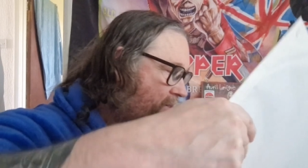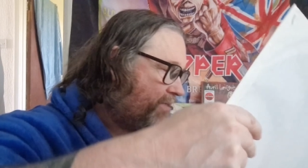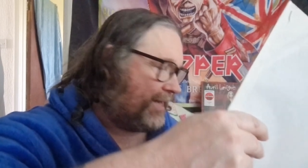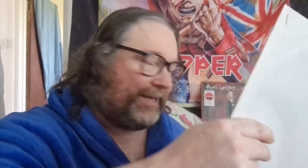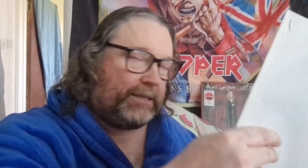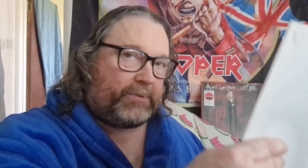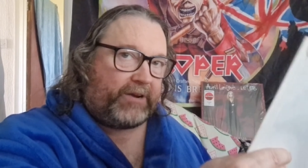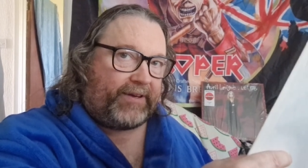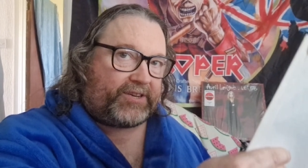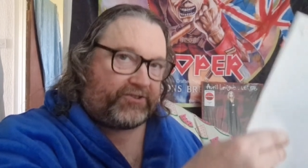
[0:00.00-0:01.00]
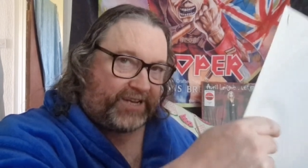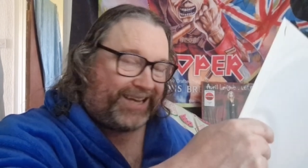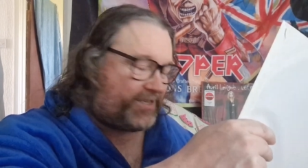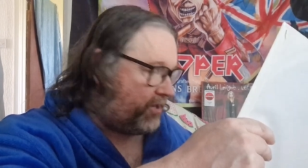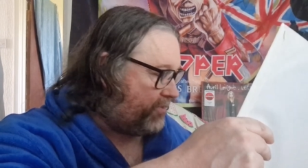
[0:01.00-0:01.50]
that little bit of extra
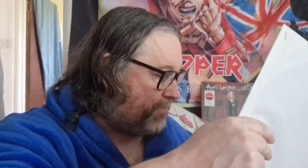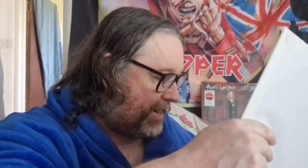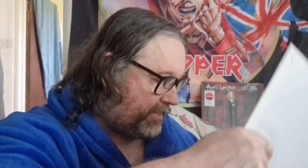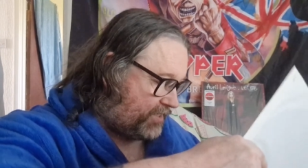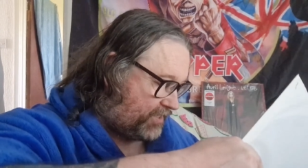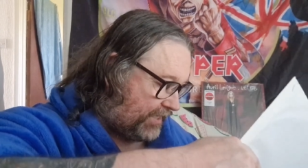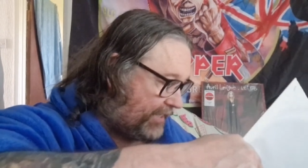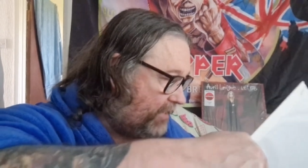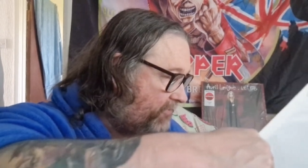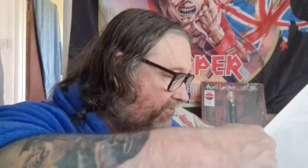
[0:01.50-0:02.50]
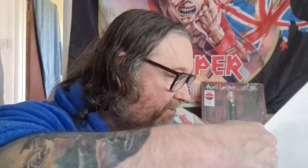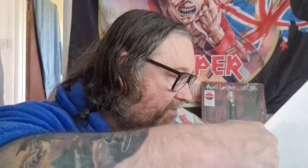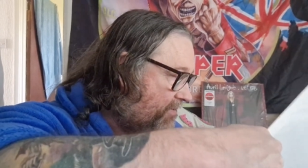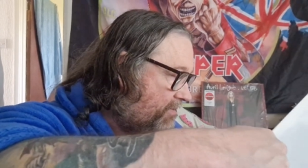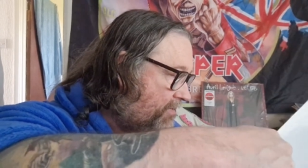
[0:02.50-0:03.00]
text on the back of the sleeve
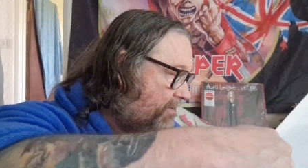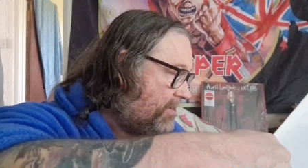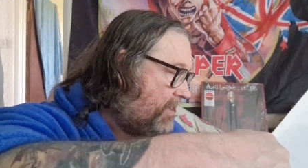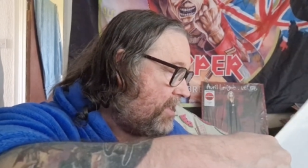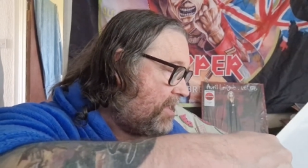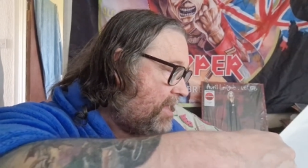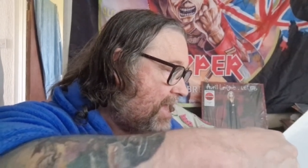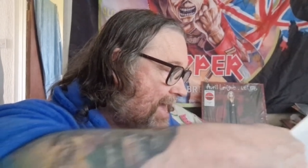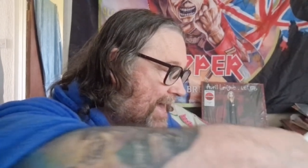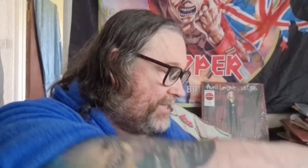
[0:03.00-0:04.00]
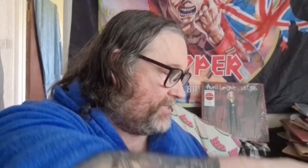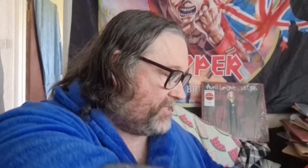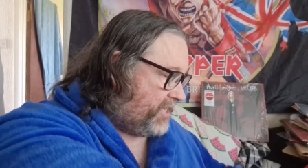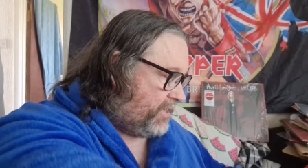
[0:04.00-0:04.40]
and